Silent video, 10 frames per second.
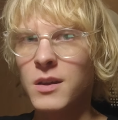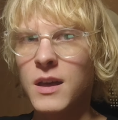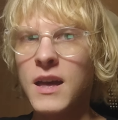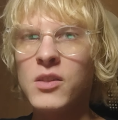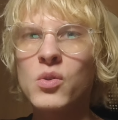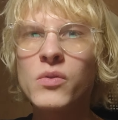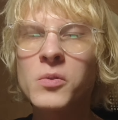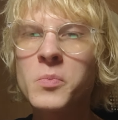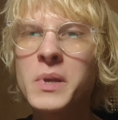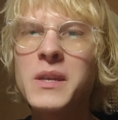and you will
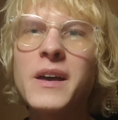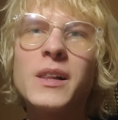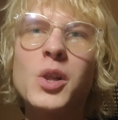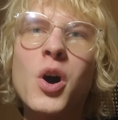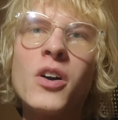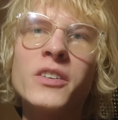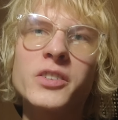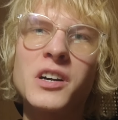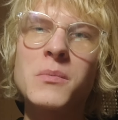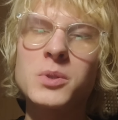be a
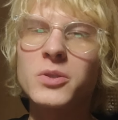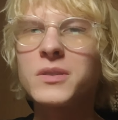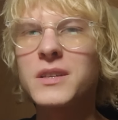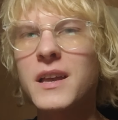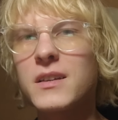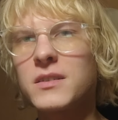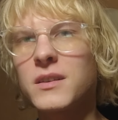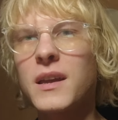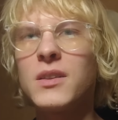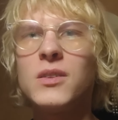long-term success,
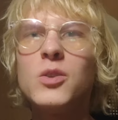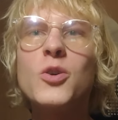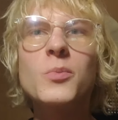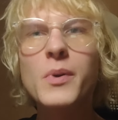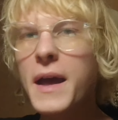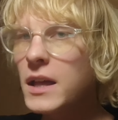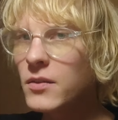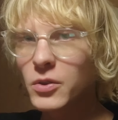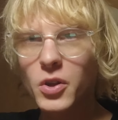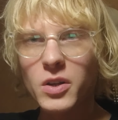and your brain
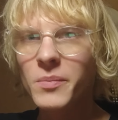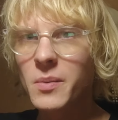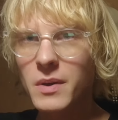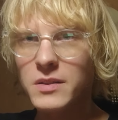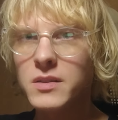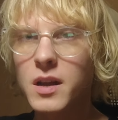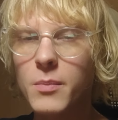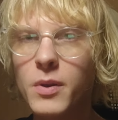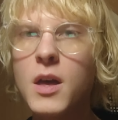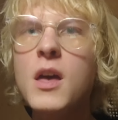will not be messed
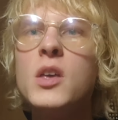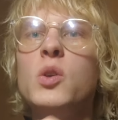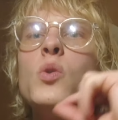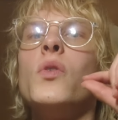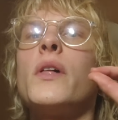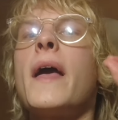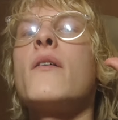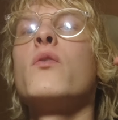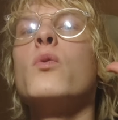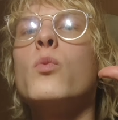up. You will
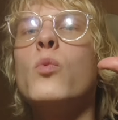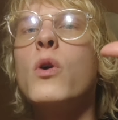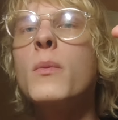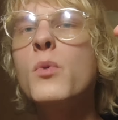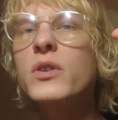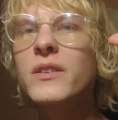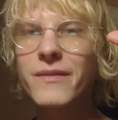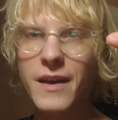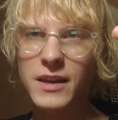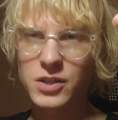have one
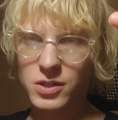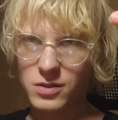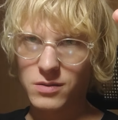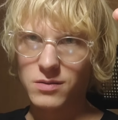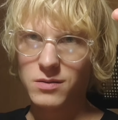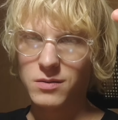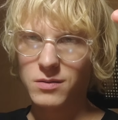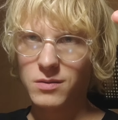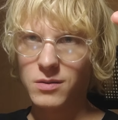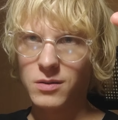motivation.
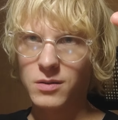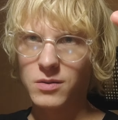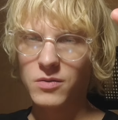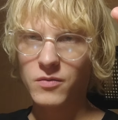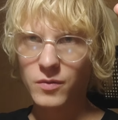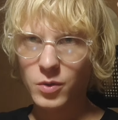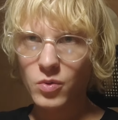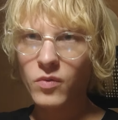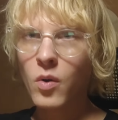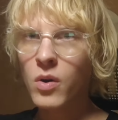You
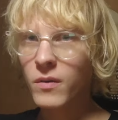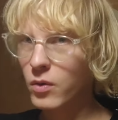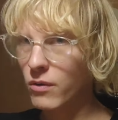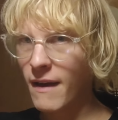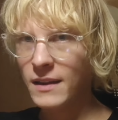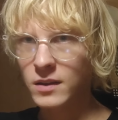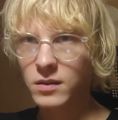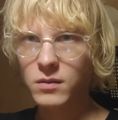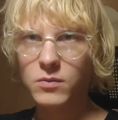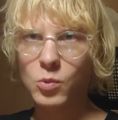work for that
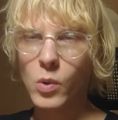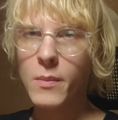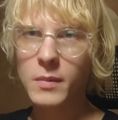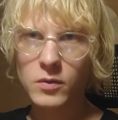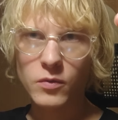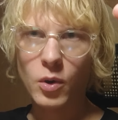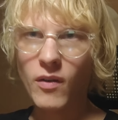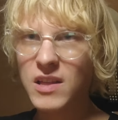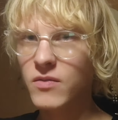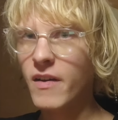woman, for
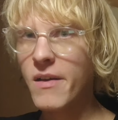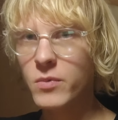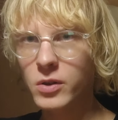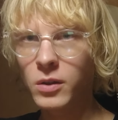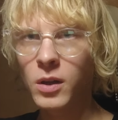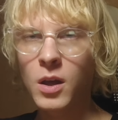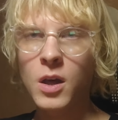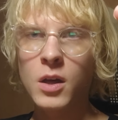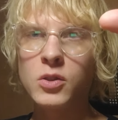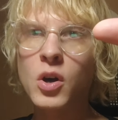that family,
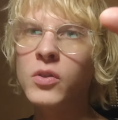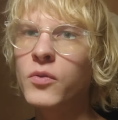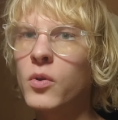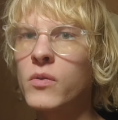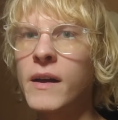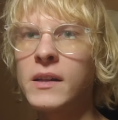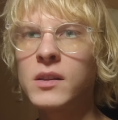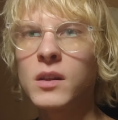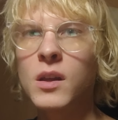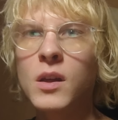not for that
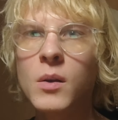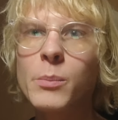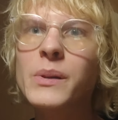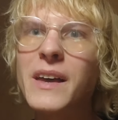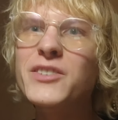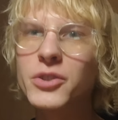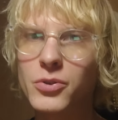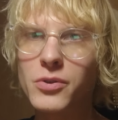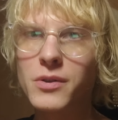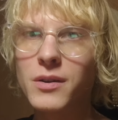
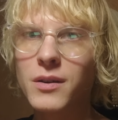pleasure,